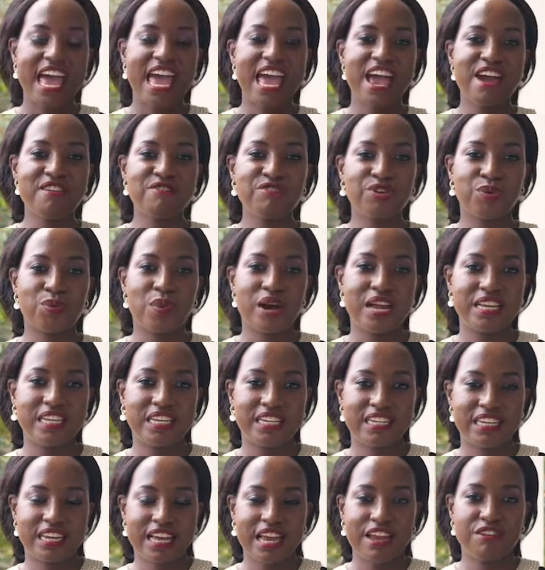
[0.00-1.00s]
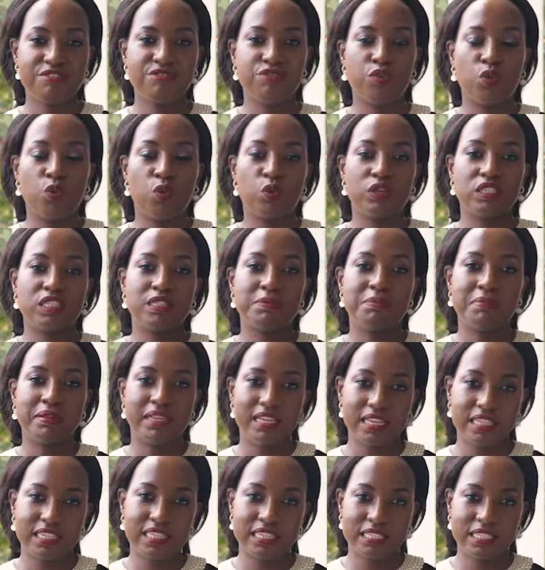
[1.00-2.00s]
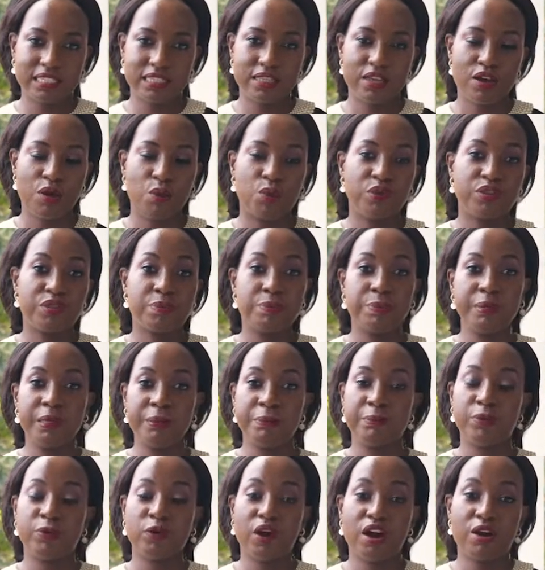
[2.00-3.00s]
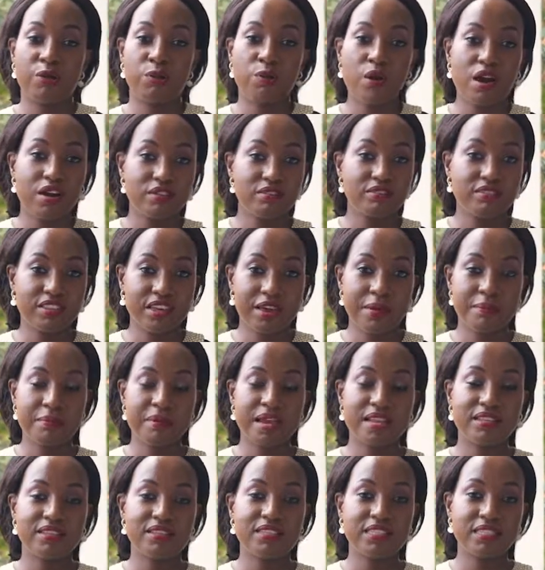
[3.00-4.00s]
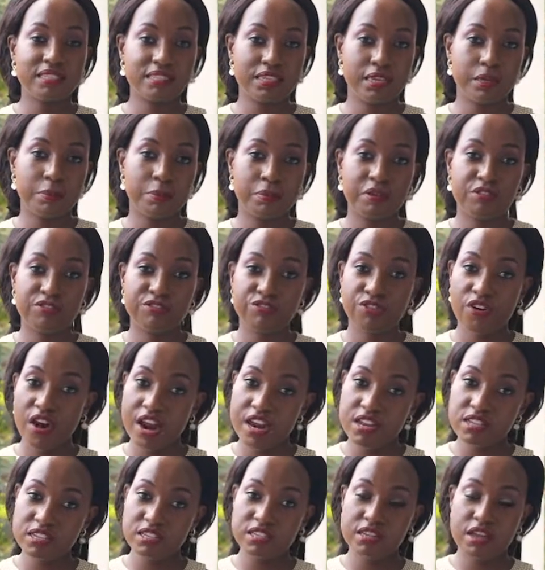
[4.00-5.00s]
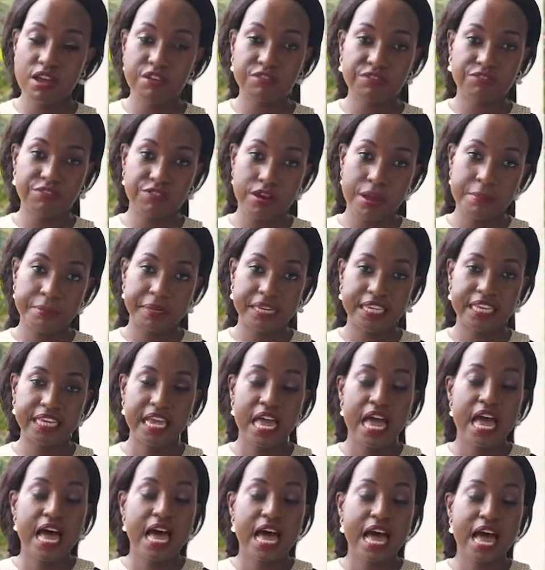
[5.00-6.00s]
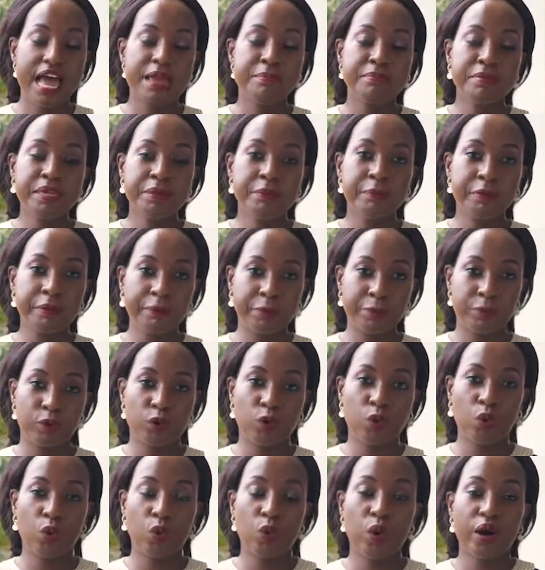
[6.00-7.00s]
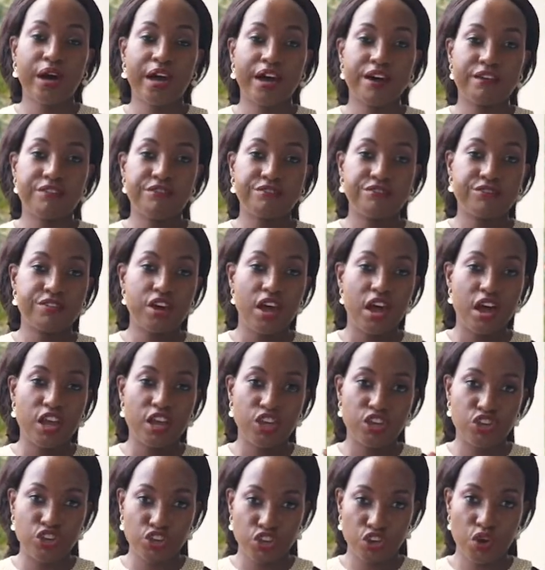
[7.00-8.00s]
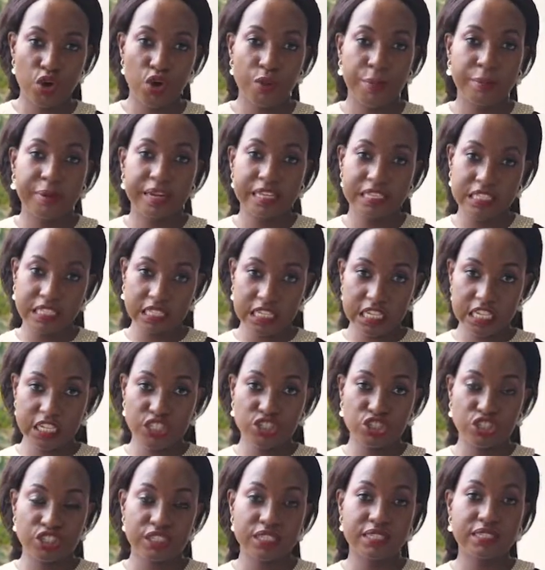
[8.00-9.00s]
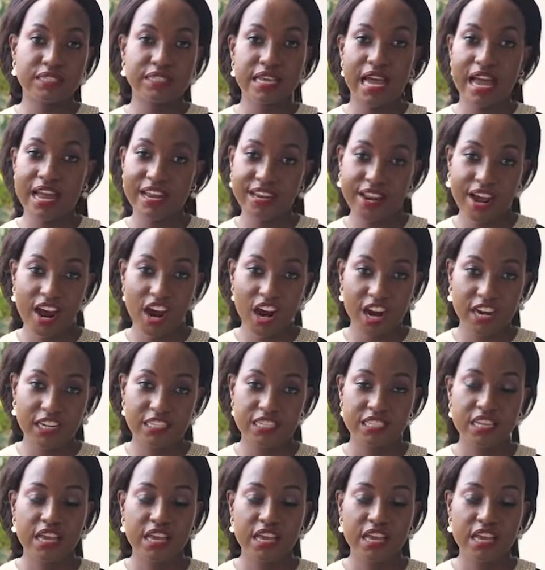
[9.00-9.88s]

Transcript: everyone in life was blessed with people around them, and this can be friends and family. I mean, people who have your best interest at heart.